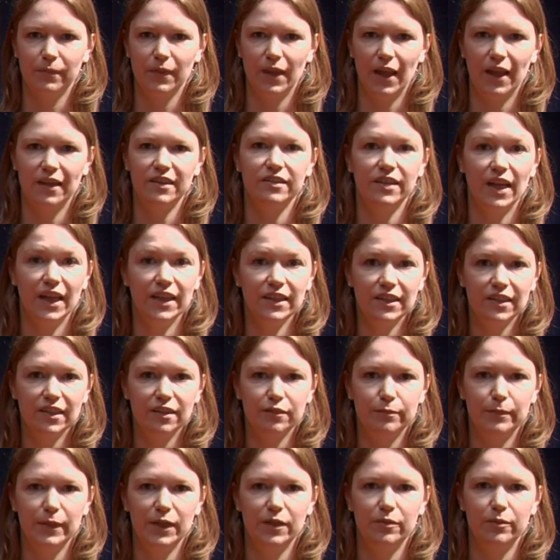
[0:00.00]

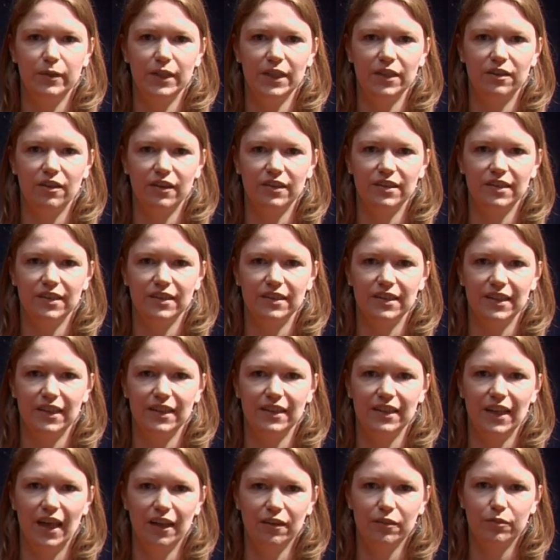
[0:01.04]
exchanges between judges
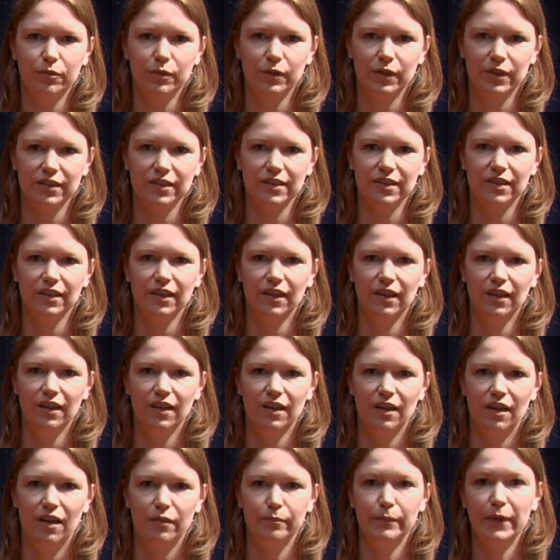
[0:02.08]
in networks,
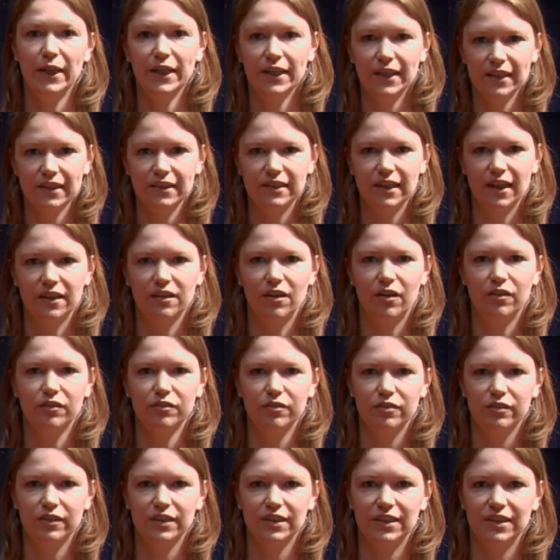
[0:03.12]
meetings at
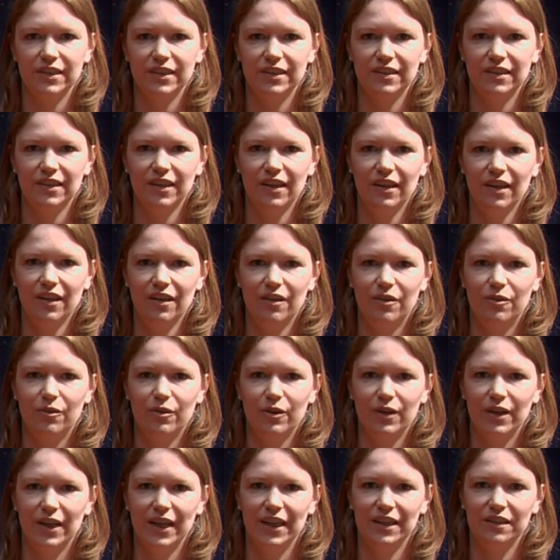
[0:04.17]
conferences,
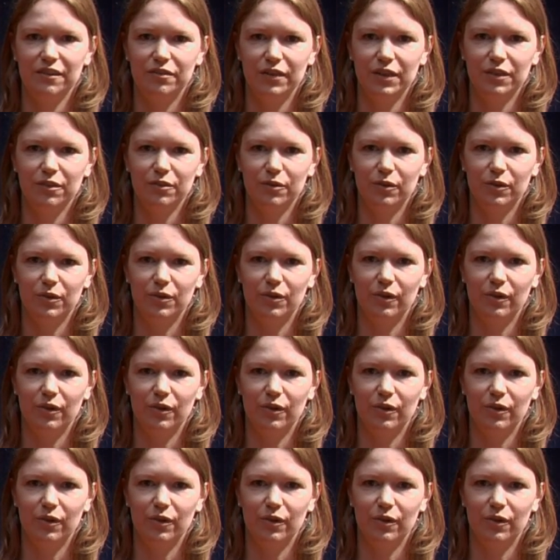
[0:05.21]
or individual